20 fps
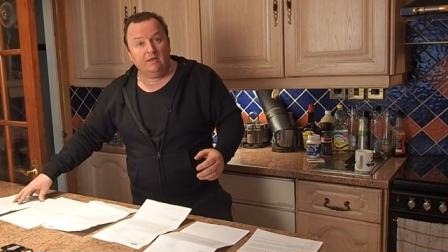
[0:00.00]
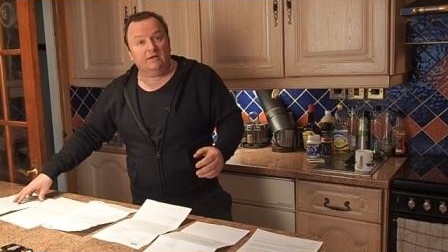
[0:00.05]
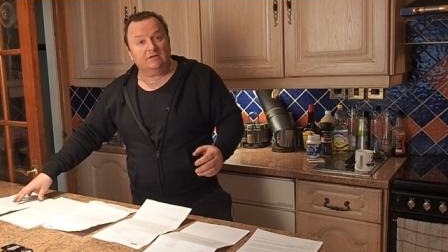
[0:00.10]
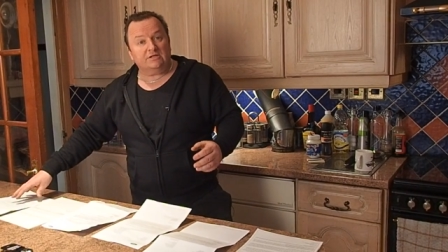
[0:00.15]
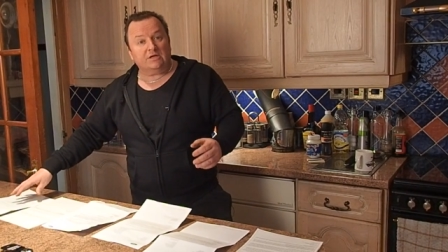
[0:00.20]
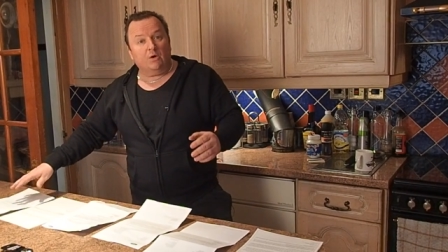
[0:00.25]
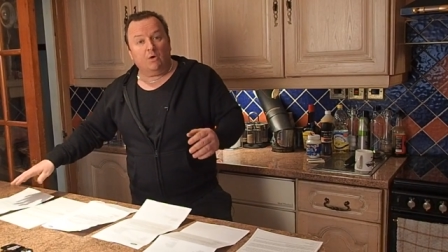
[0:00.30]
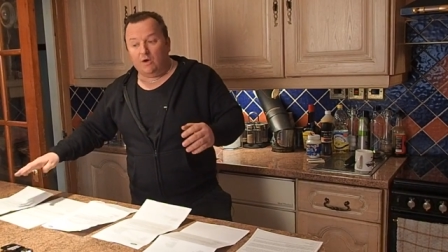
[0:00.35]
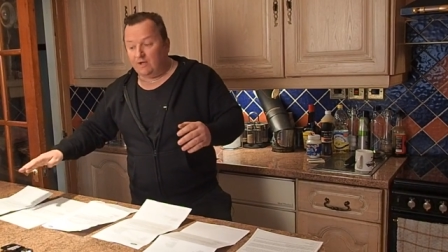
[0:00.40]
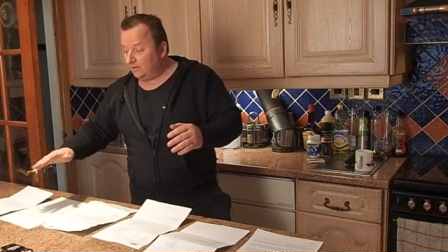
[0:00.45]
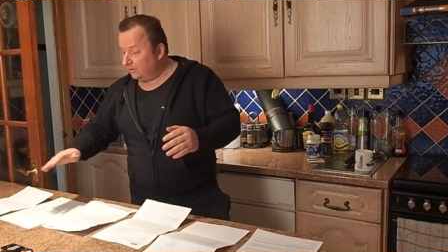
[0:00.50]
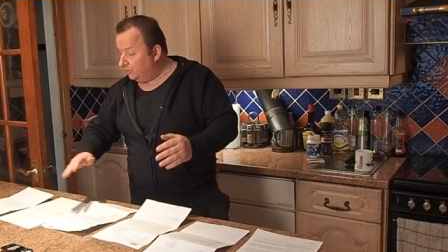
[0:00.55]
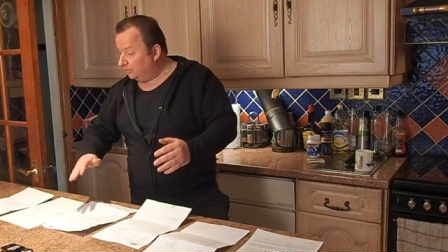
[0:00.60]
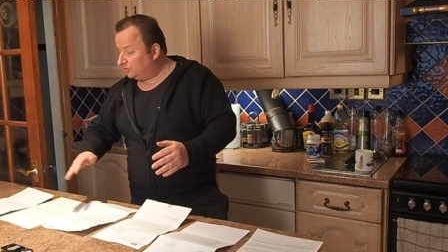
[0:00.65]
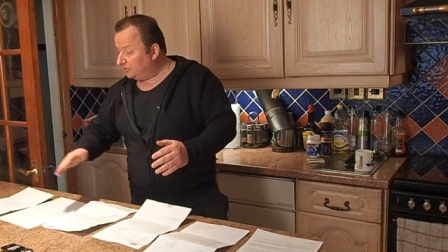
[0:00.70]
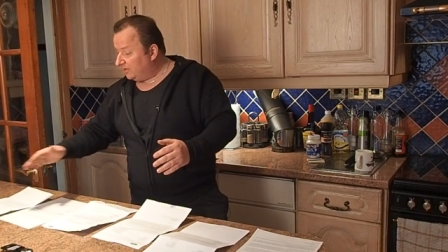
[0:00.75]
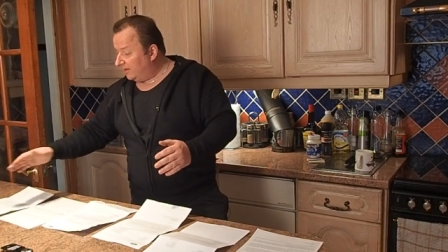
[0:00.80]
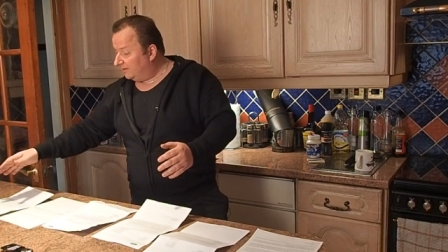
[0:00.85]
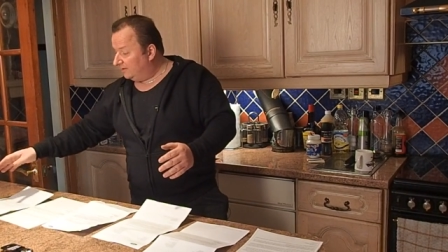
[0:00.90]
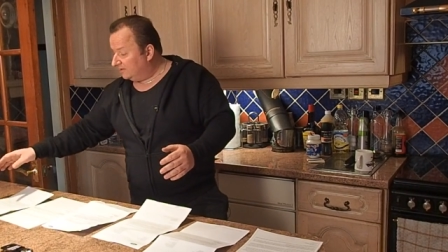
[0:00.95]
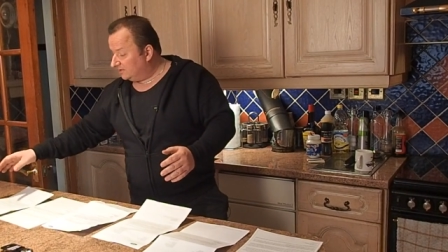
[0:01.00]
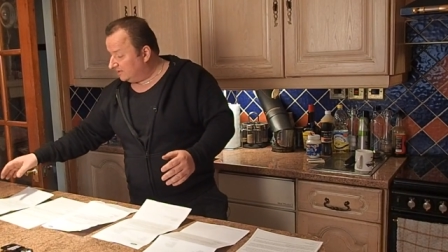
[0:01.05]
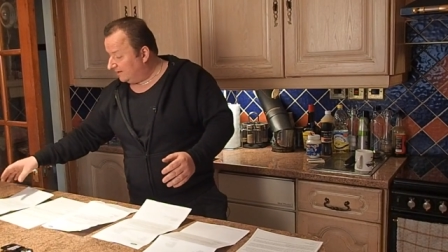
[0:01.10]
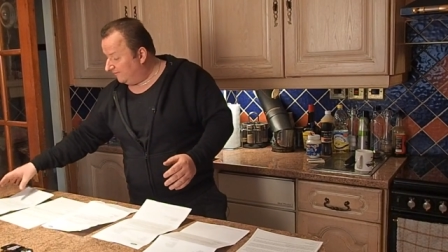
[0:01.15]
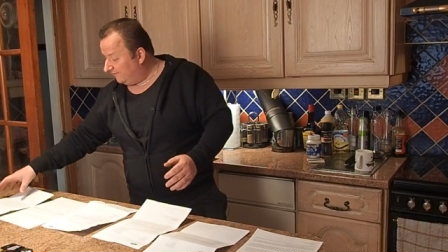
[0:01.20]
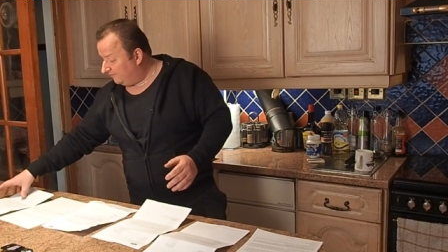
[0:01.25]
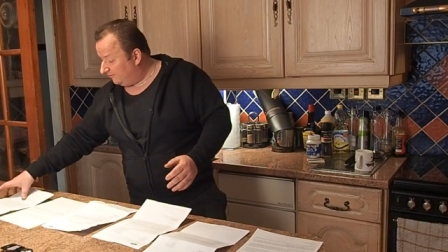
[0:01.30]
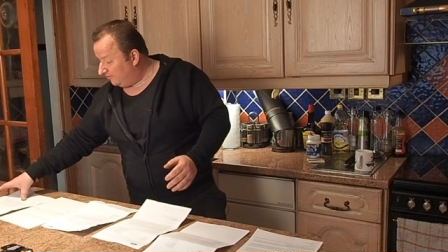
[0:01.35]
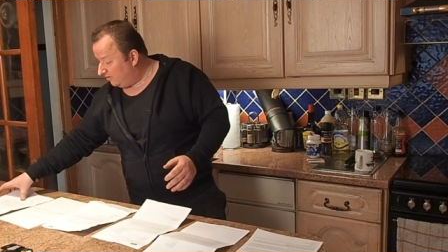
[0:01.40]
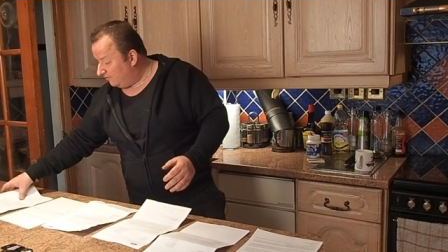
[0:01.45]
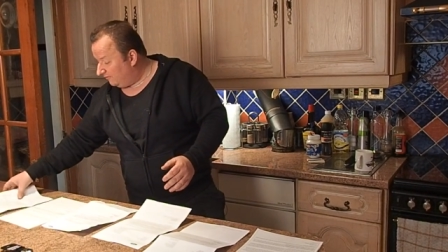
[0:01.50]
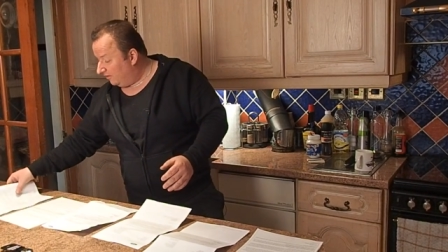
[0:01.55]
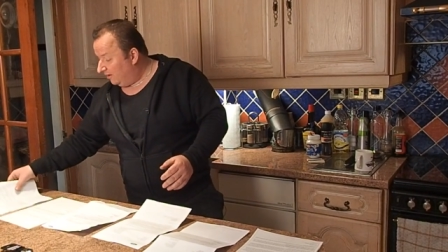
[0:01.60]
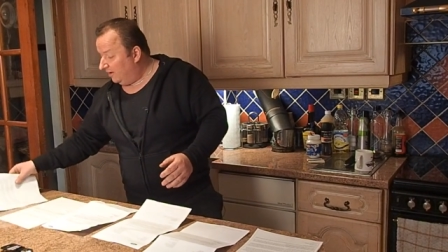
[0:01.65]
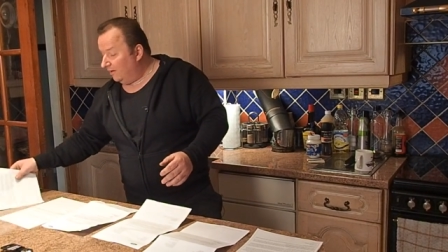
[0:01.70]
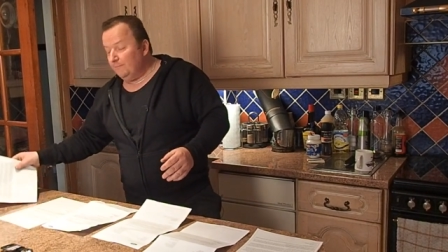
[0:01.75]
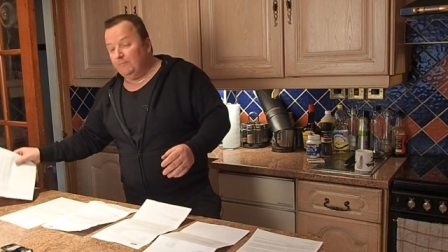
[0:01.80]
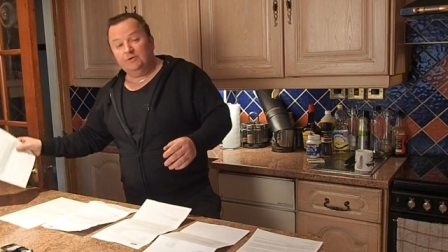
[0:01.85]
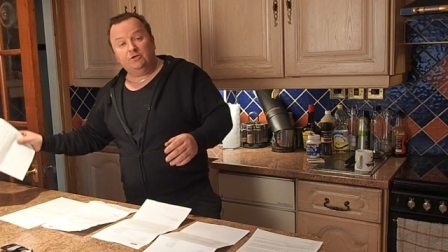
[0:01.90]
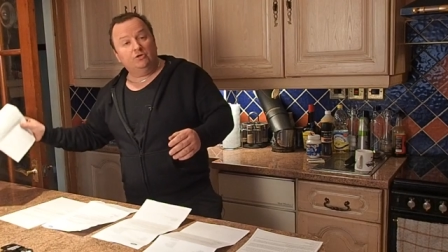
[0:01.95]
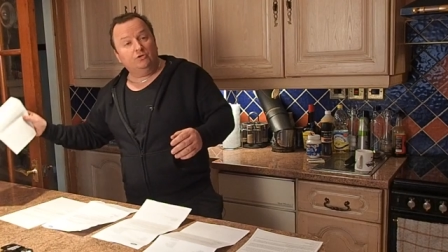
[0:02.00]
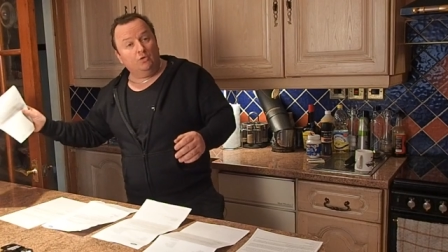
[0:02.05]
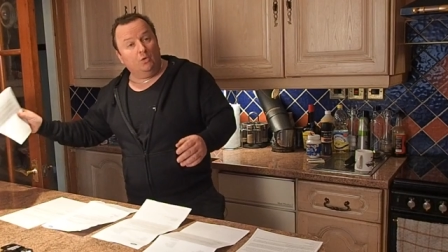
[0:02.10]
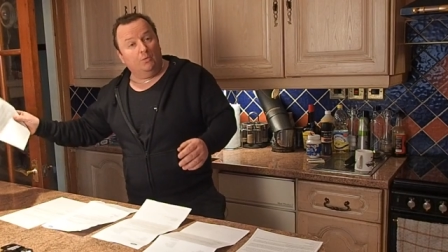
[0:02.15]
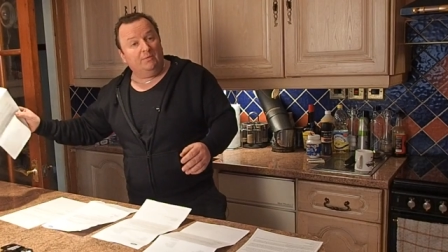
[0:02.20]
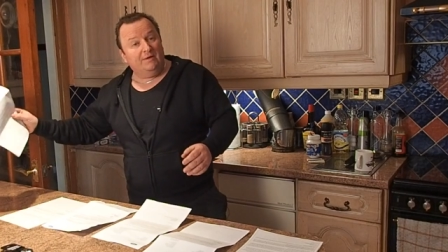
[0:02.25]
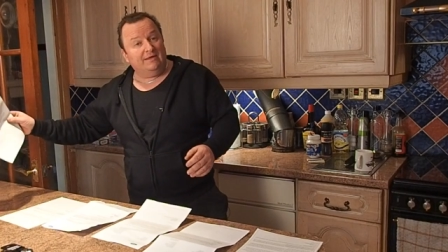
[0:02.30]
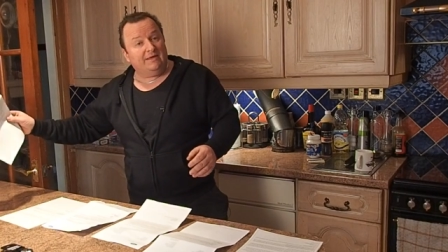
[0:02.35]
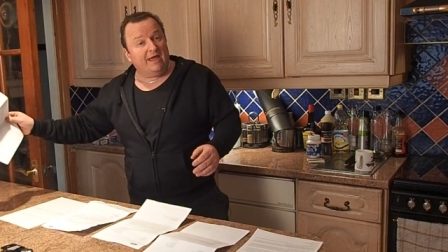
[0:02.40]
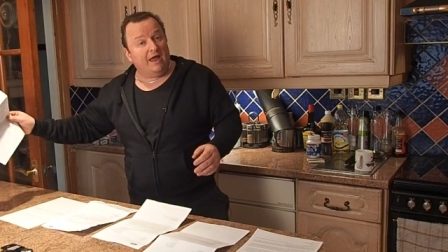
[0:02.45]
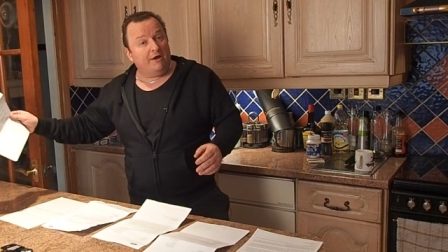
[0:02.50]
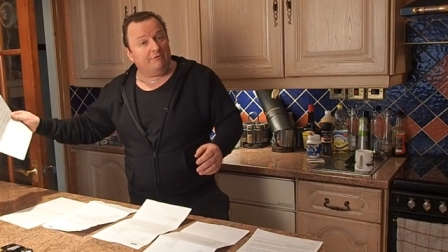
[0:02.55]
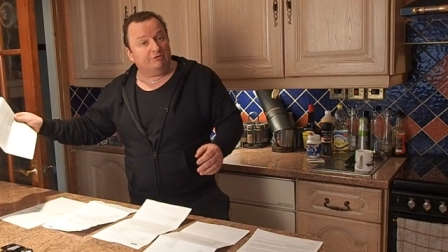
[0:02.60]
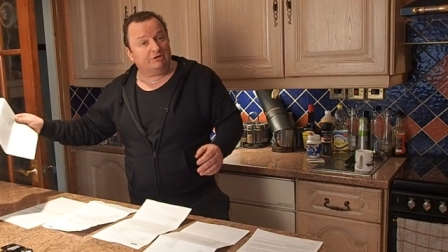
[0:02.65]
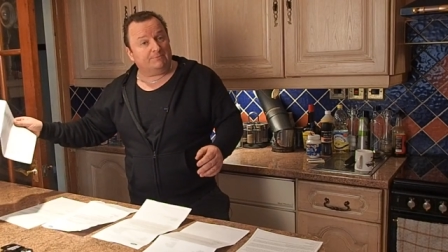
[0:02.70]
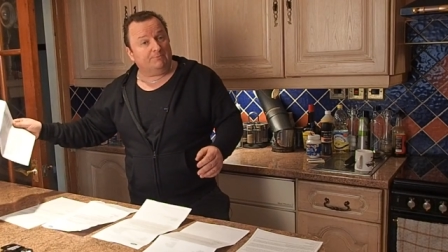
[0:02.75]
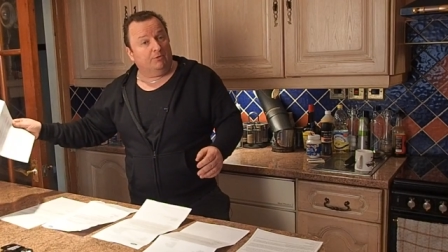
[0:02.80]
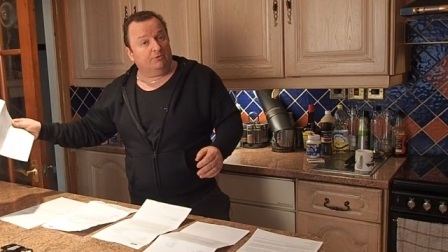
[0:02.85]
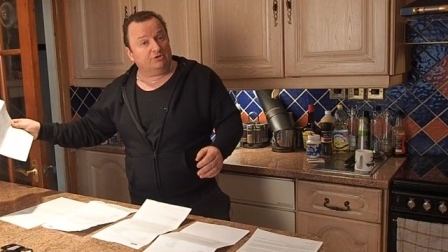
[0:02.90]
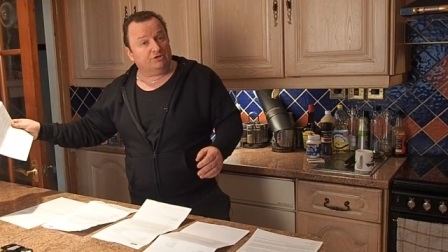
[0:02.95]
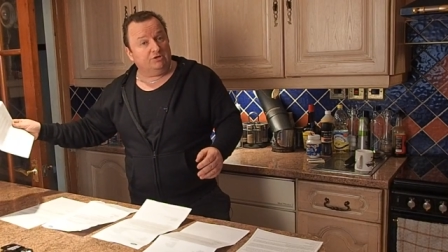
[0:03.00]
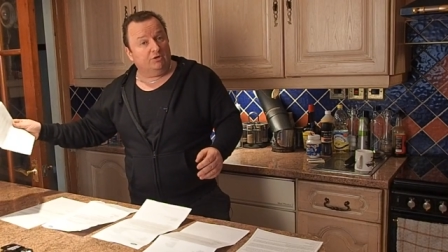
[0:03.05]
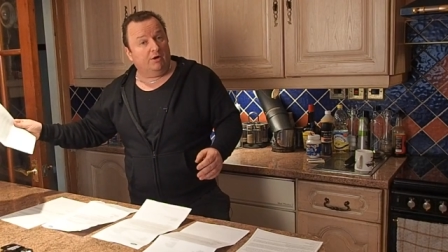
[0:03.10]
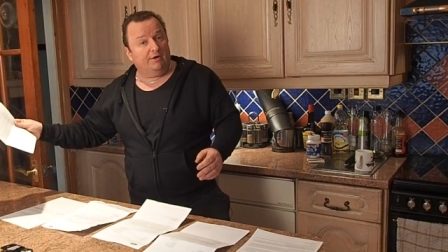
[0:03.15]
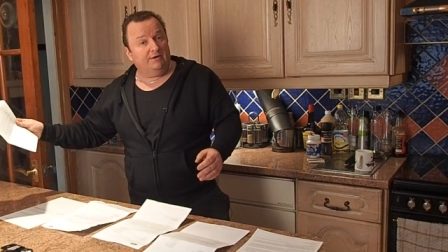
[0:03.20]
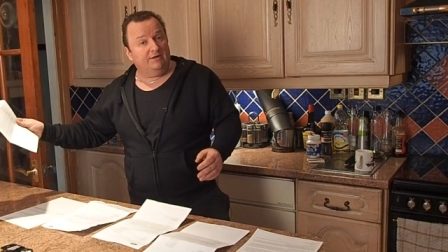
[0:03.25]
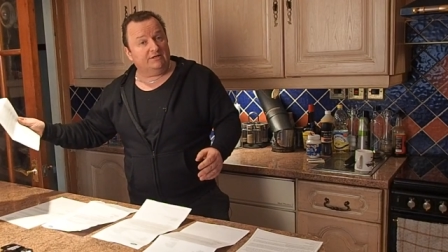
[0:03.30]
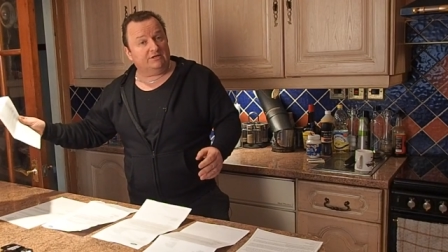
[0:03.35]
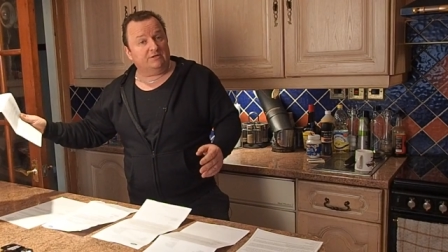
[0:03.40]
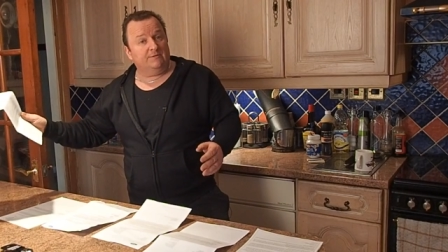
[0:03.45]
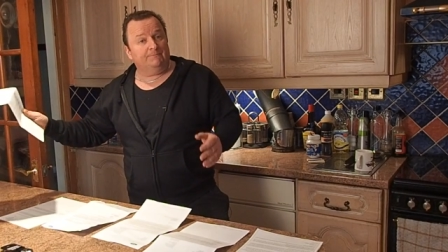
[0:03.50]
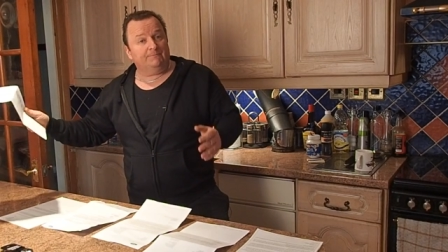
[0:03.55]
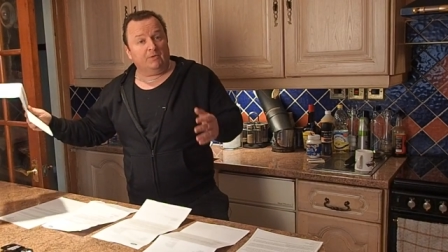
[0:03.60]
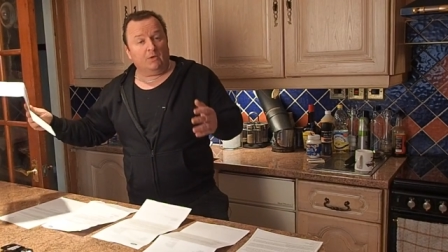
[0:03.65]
So I could take this even further, but you normally get a response like this